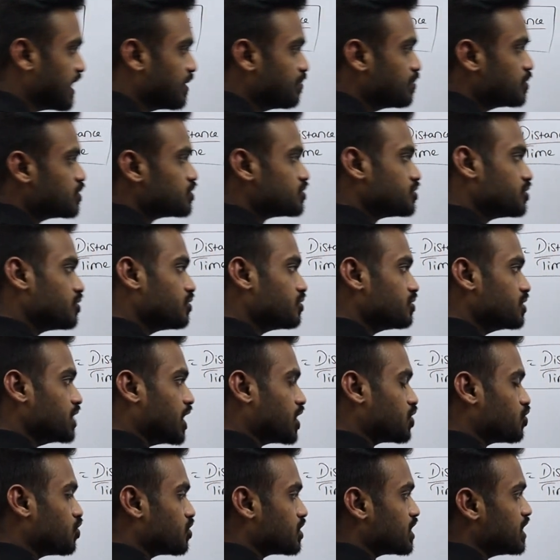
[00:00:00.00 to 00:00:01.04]
time. So
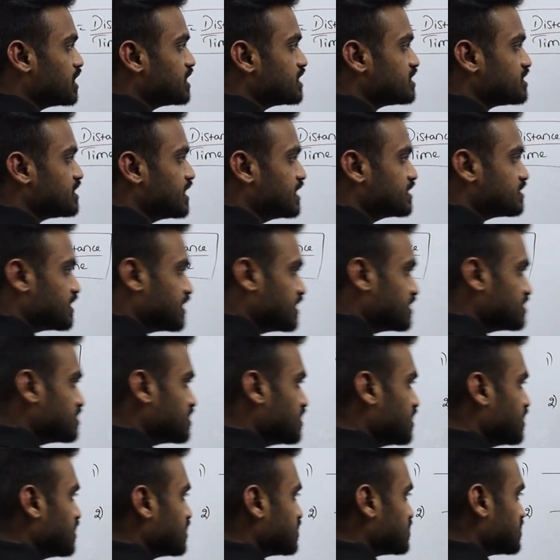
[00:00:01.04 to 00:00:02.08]
the total distance is
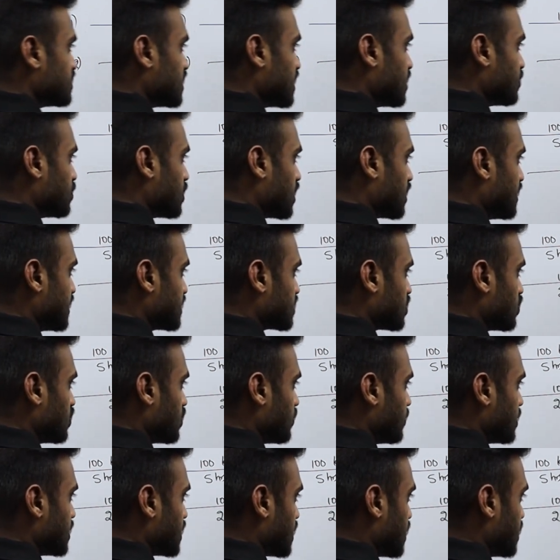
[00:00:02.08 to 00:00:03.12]
same 100
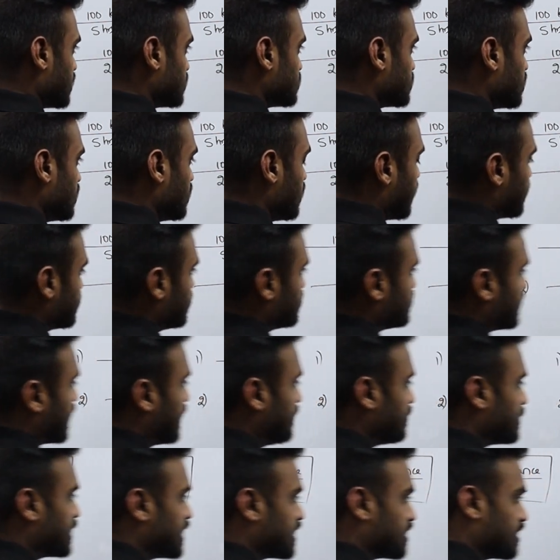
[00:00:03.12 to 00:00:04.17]
kilometers and the
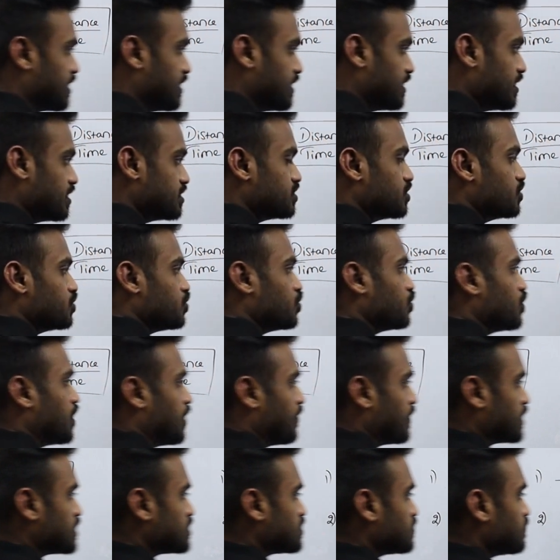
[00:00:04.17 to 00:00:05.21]
time taken is 2
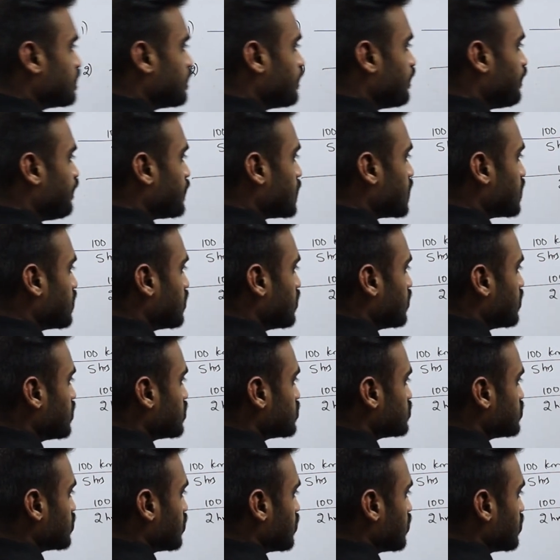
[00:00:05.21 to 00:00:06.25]
hours.
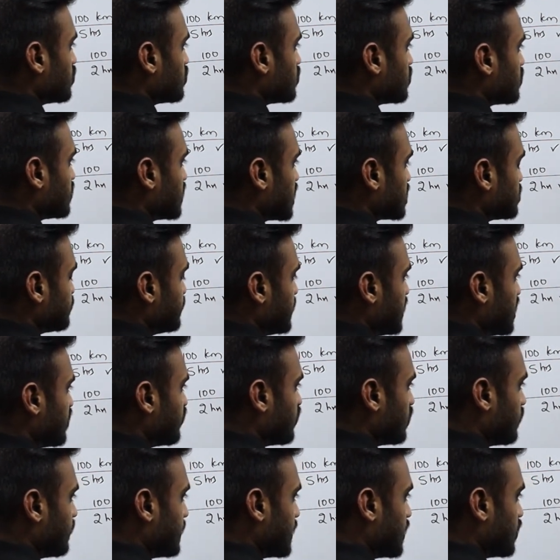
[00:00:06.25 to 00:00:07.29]
So the speed
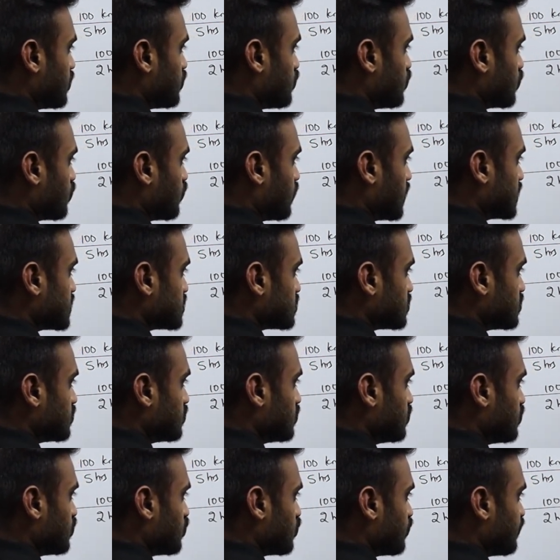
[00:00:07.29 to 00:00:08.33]
will be 2 ones,
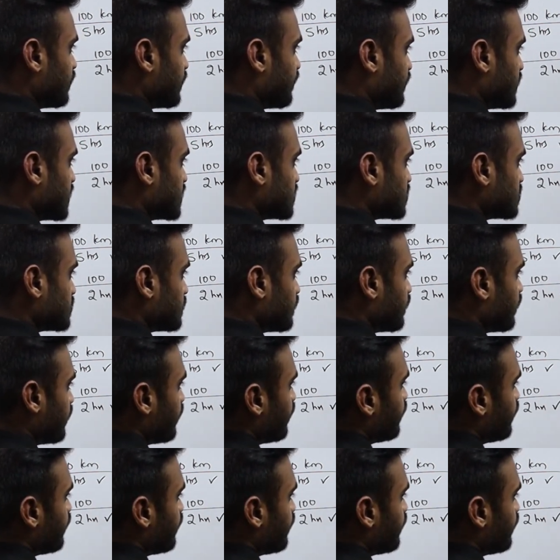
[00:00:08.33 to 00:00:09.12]
250s,